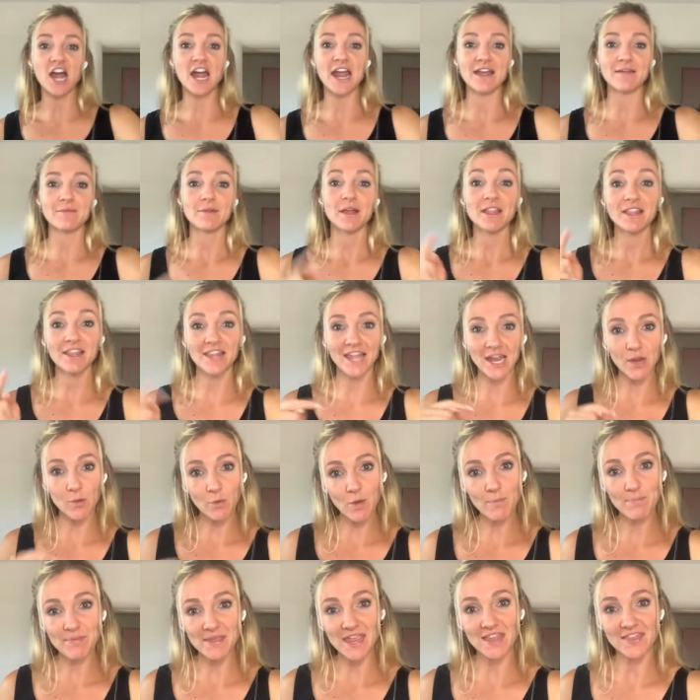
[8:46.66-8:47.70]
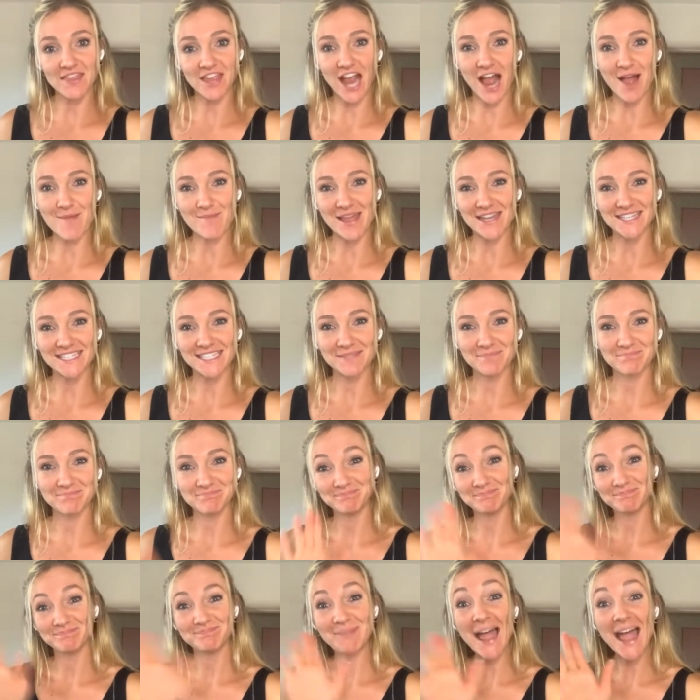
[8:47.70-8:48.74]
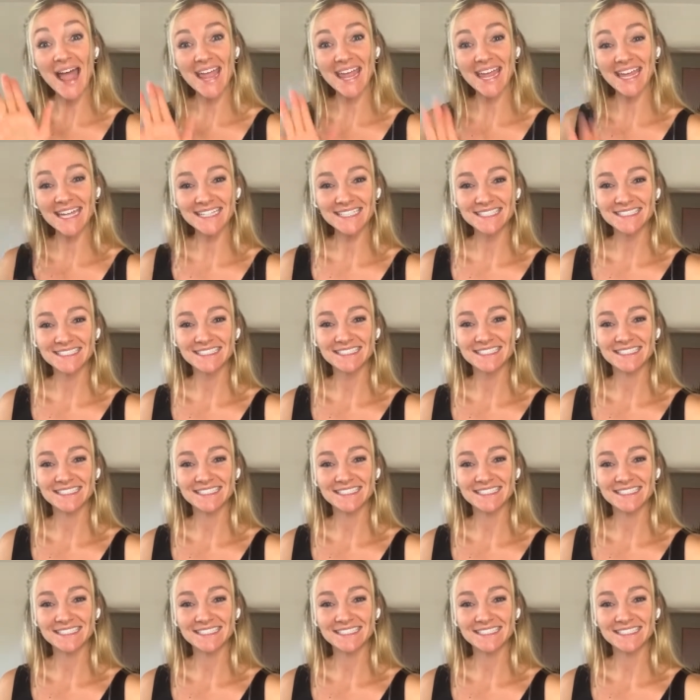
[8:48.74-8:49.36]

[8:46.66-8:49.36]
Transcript: All right, link will be in the comments. Bye.